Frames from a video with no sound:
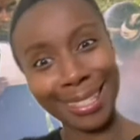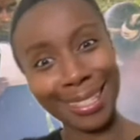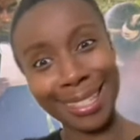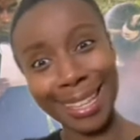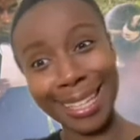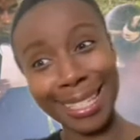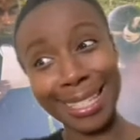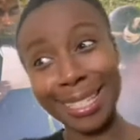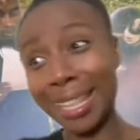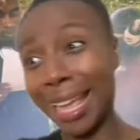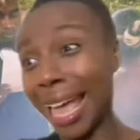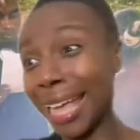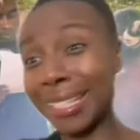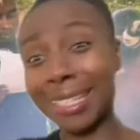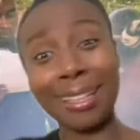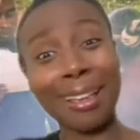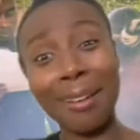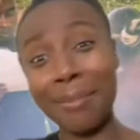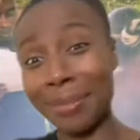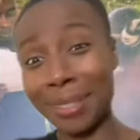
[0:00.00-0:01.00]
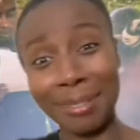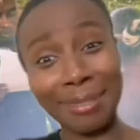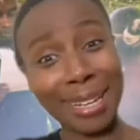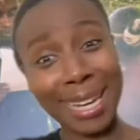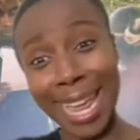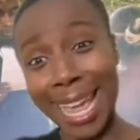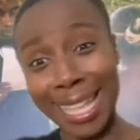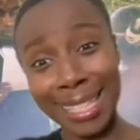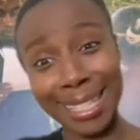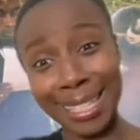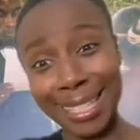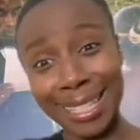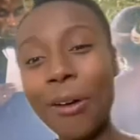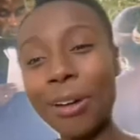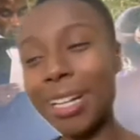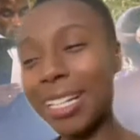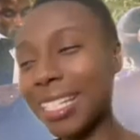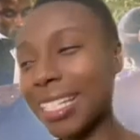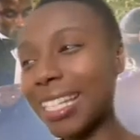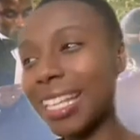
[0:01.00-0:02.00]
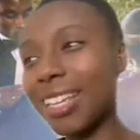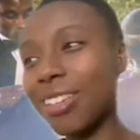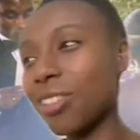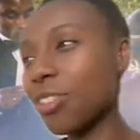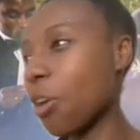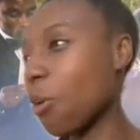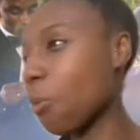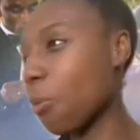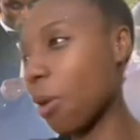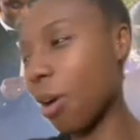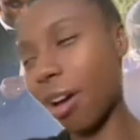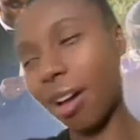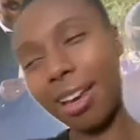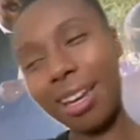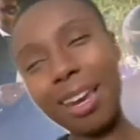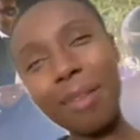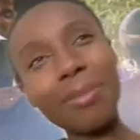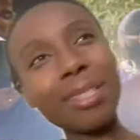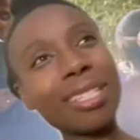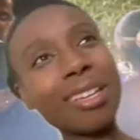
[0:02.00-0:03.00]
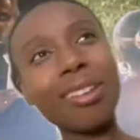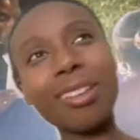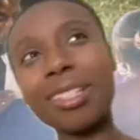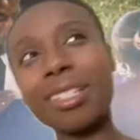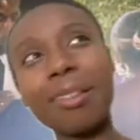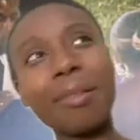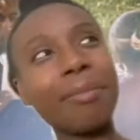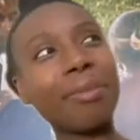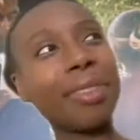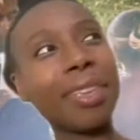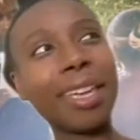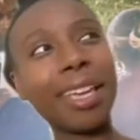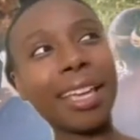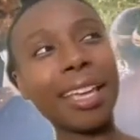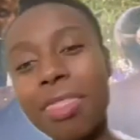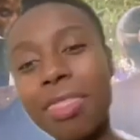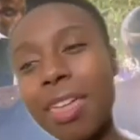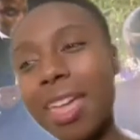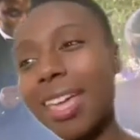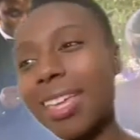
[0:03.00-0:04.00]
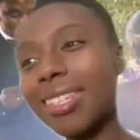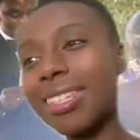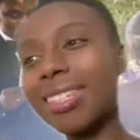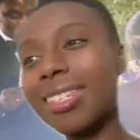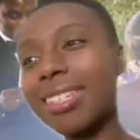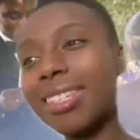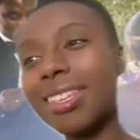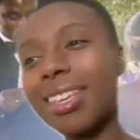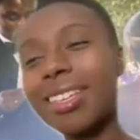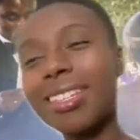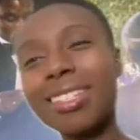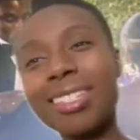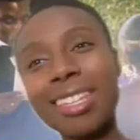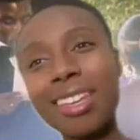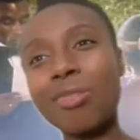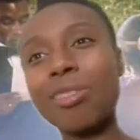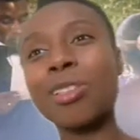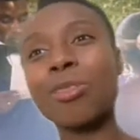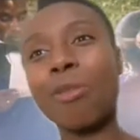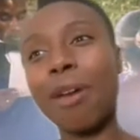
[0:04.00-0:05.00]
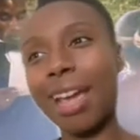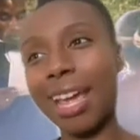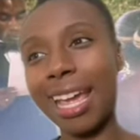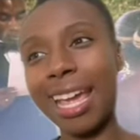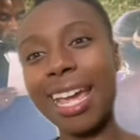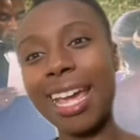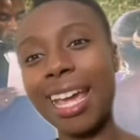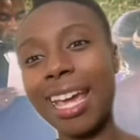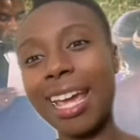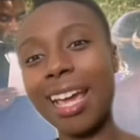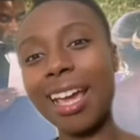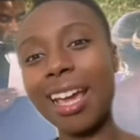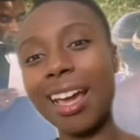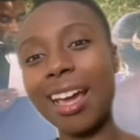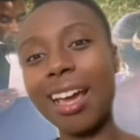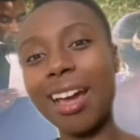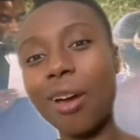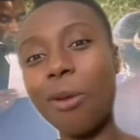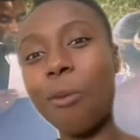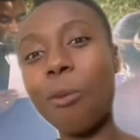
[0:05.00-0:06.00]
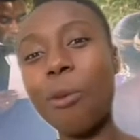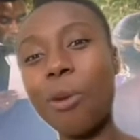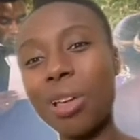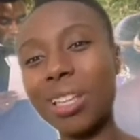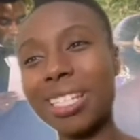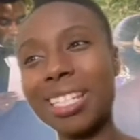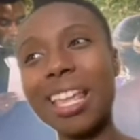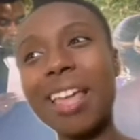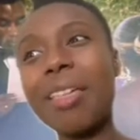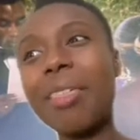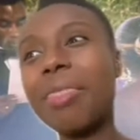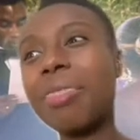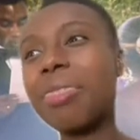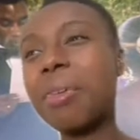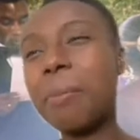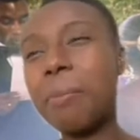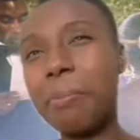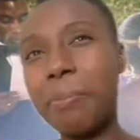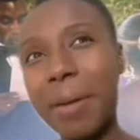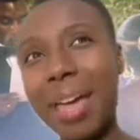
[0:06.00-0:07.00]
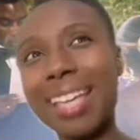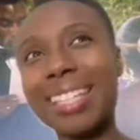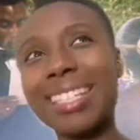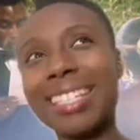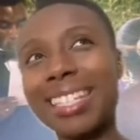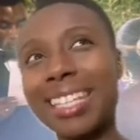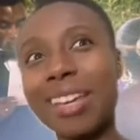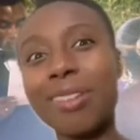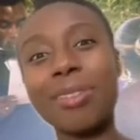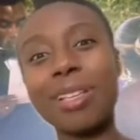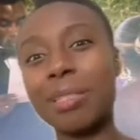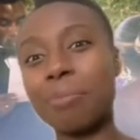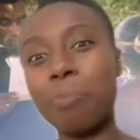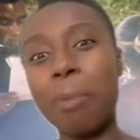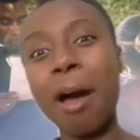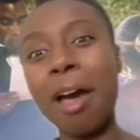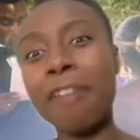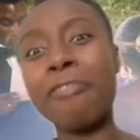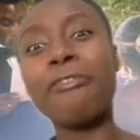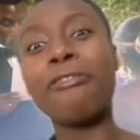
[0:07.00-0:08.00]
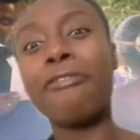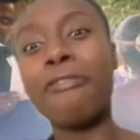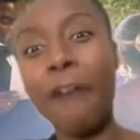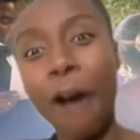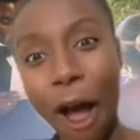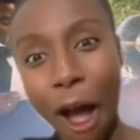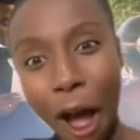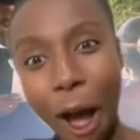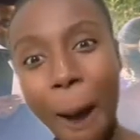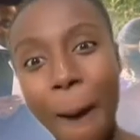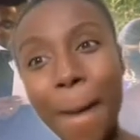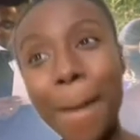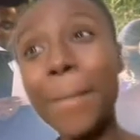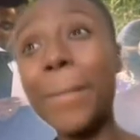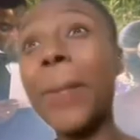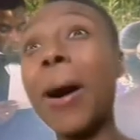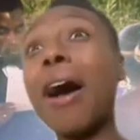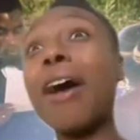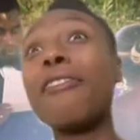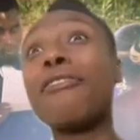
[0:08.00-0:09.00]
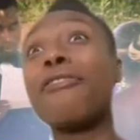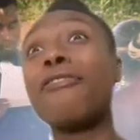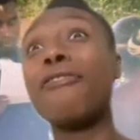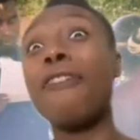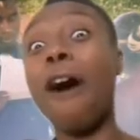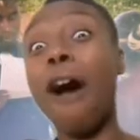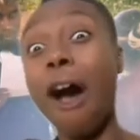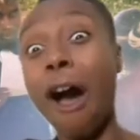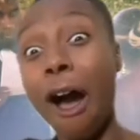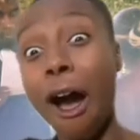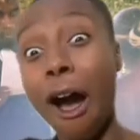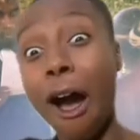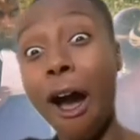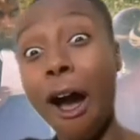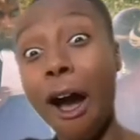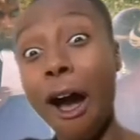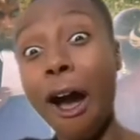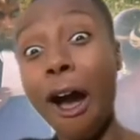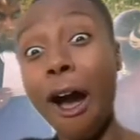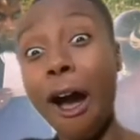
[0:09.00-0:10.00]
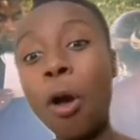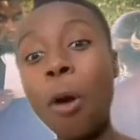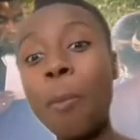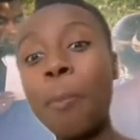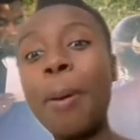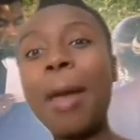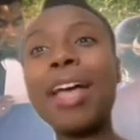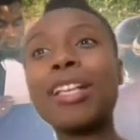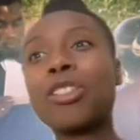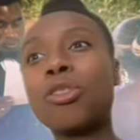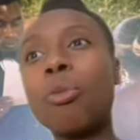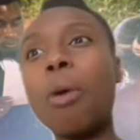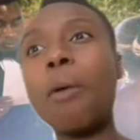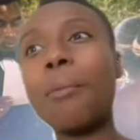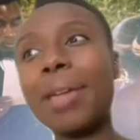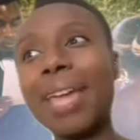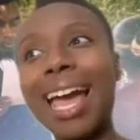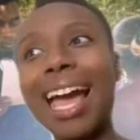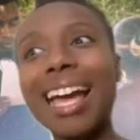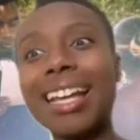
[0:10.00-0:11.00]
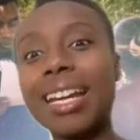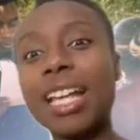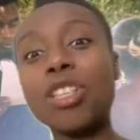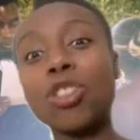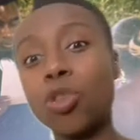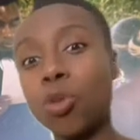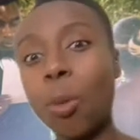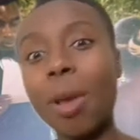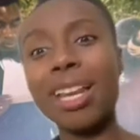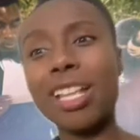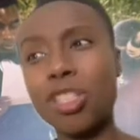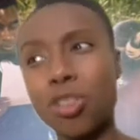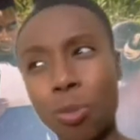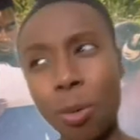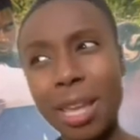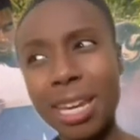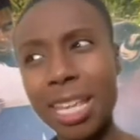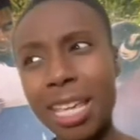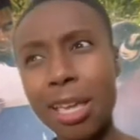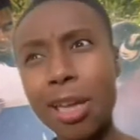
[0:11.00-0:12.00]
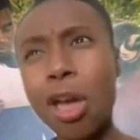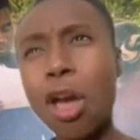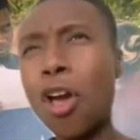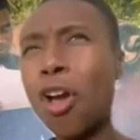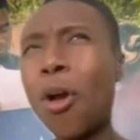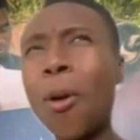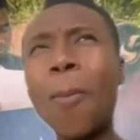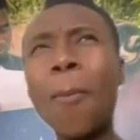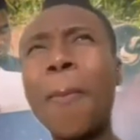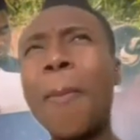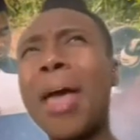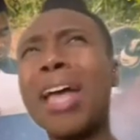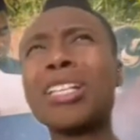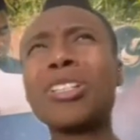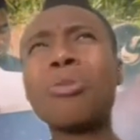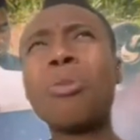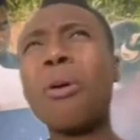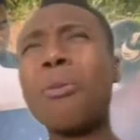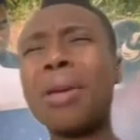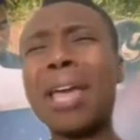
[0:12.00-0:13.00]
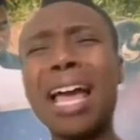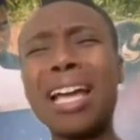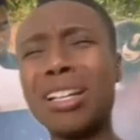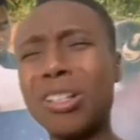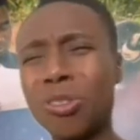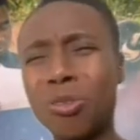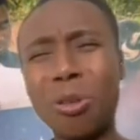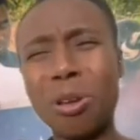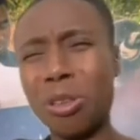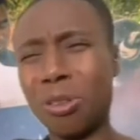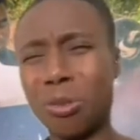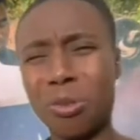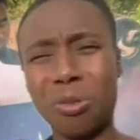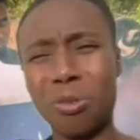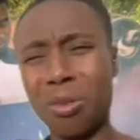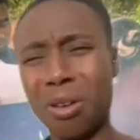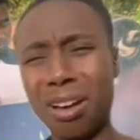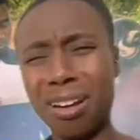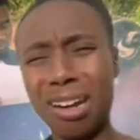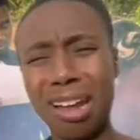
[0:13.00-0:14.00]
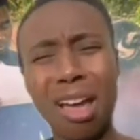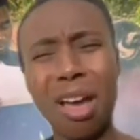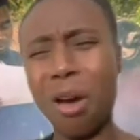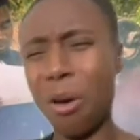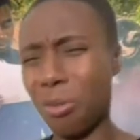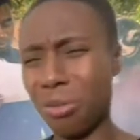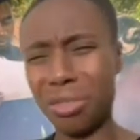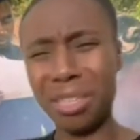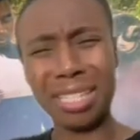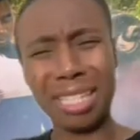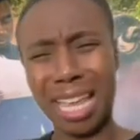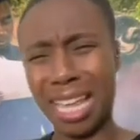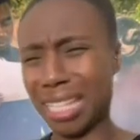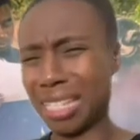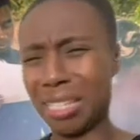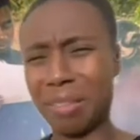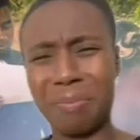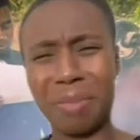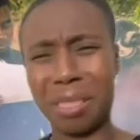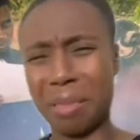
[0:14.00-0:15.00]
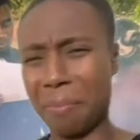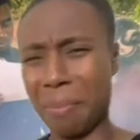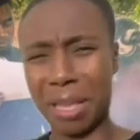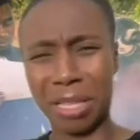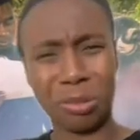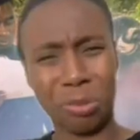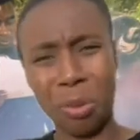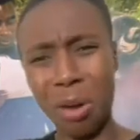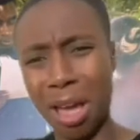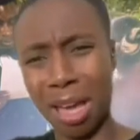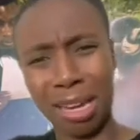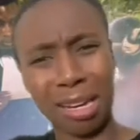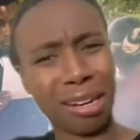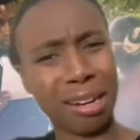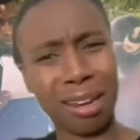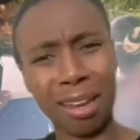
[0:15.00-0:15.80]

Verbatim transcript: It's, it's come to an end. Honestly, you know what? Let me tell you something. This series right here was the best series by far, by far. Compared to what we had in 2020, compared to what we had in 2021, oh, this has to be the best one.